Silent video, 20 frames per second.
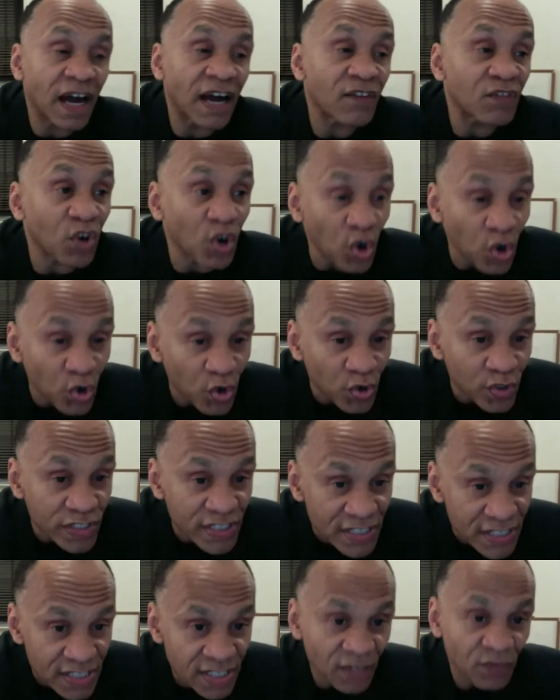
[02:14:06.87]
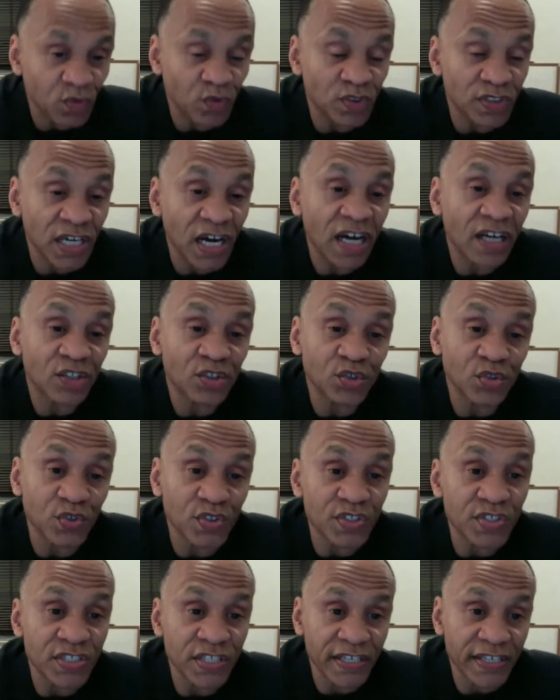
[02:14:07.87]
I've heard several
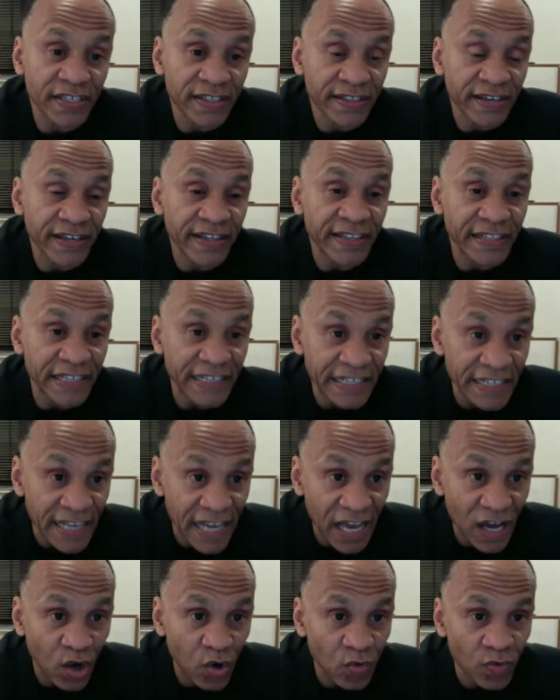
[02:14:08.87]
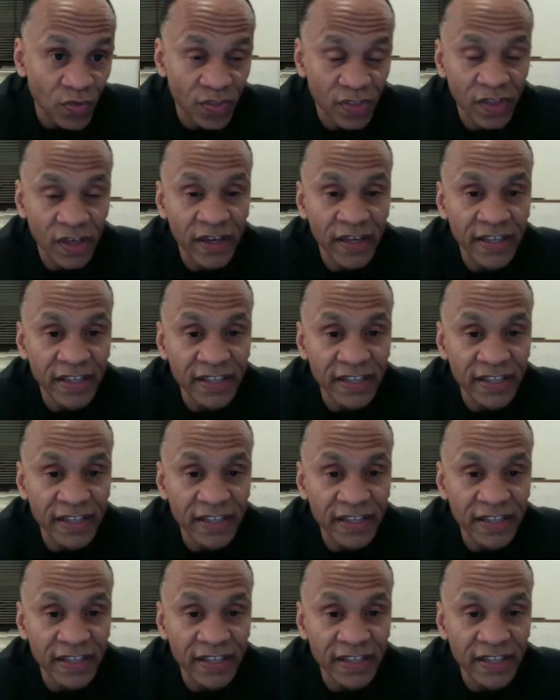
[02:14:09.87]
doctors say that they now